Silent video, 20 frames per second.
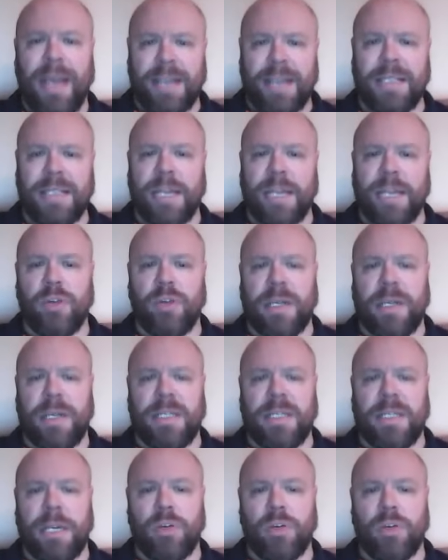etc.,
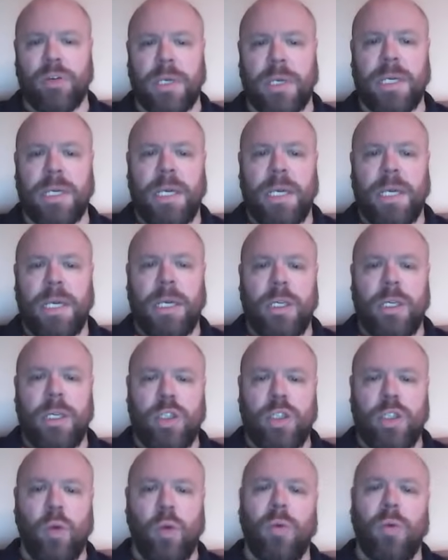etc.
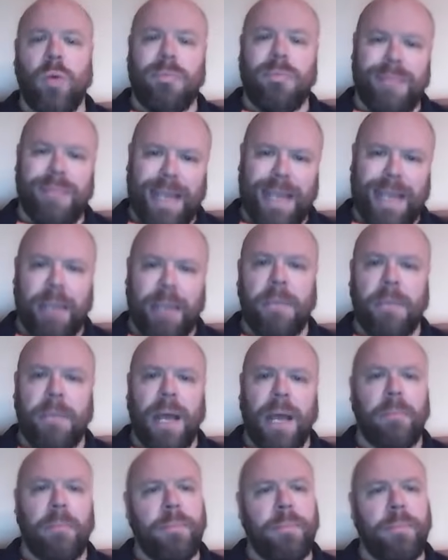So yeah,
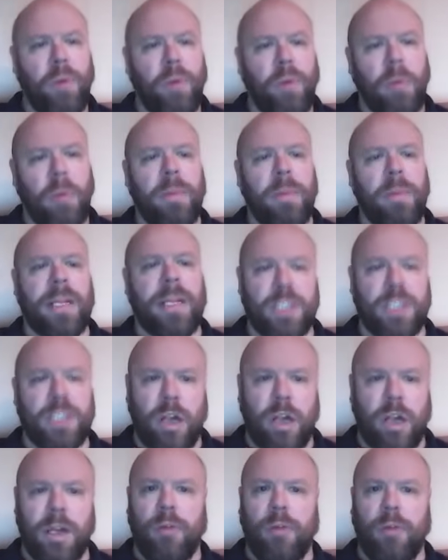I'm probably
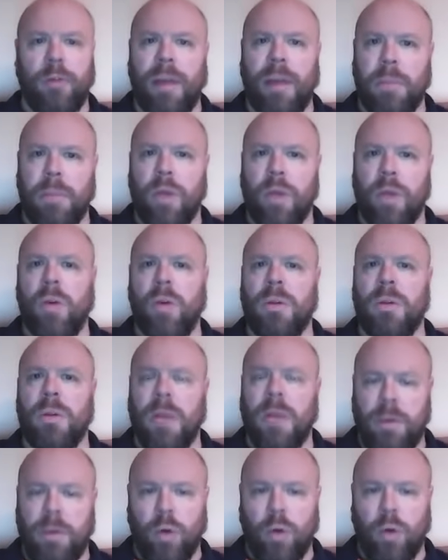starting to ramble
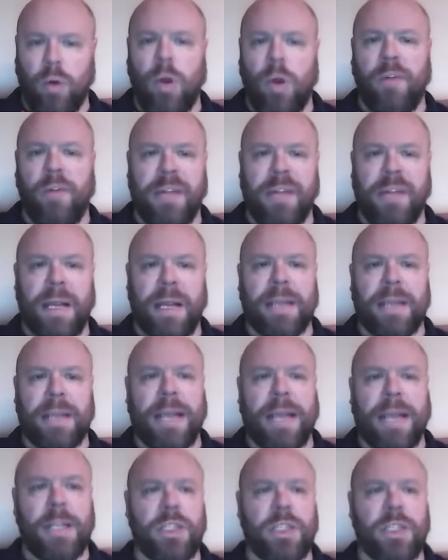on and going off in that
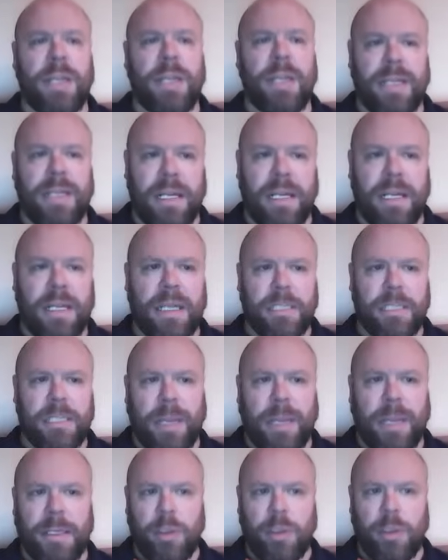tangent. I didn't
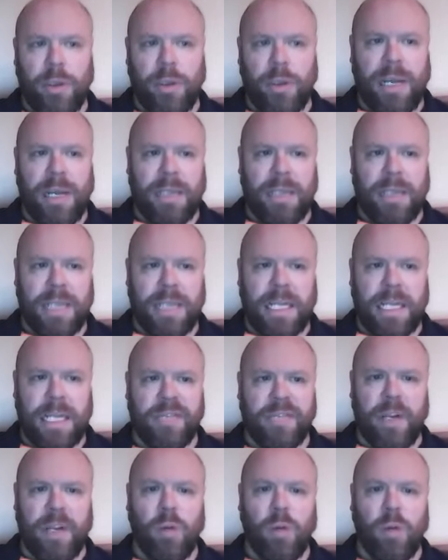expect to do that in
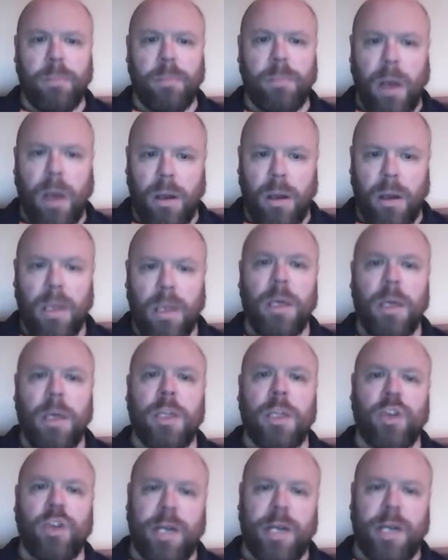today's video, but
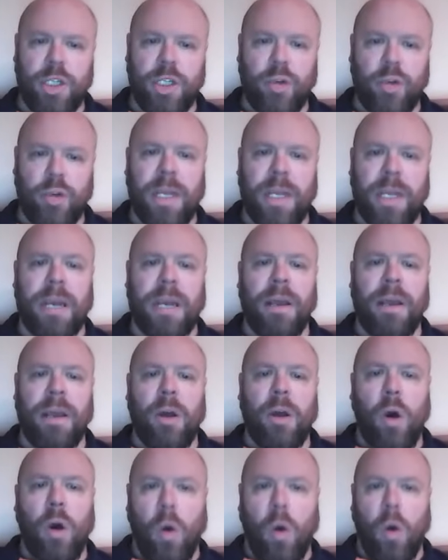trying to show you
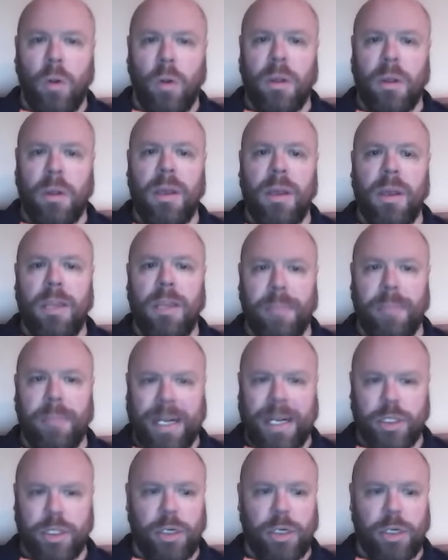all the
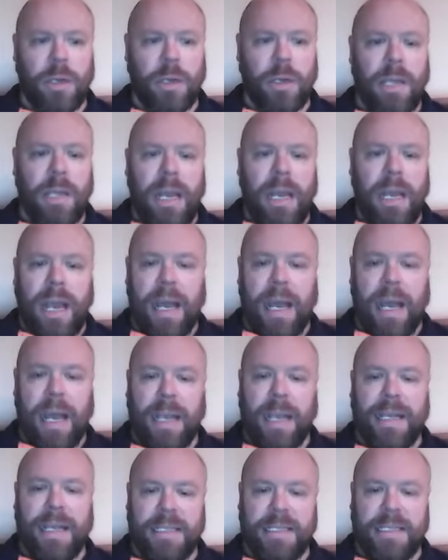picture.
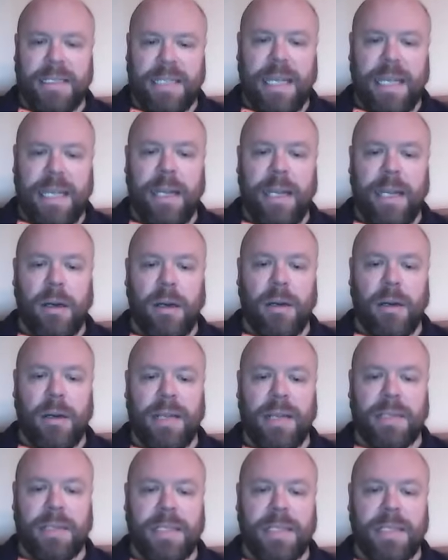Uh, you can see here
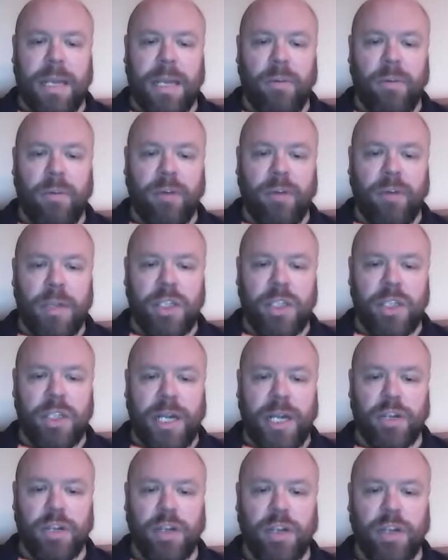that uh, we've got the
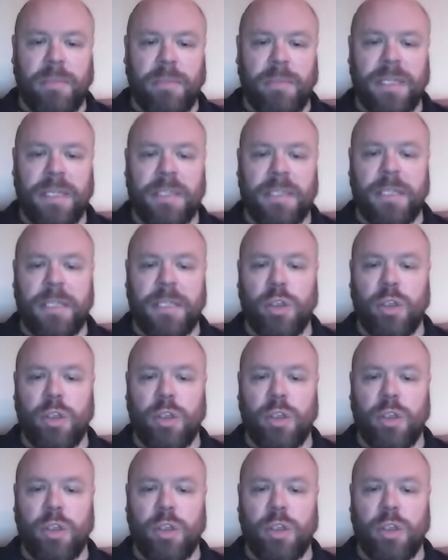jet stream. This is the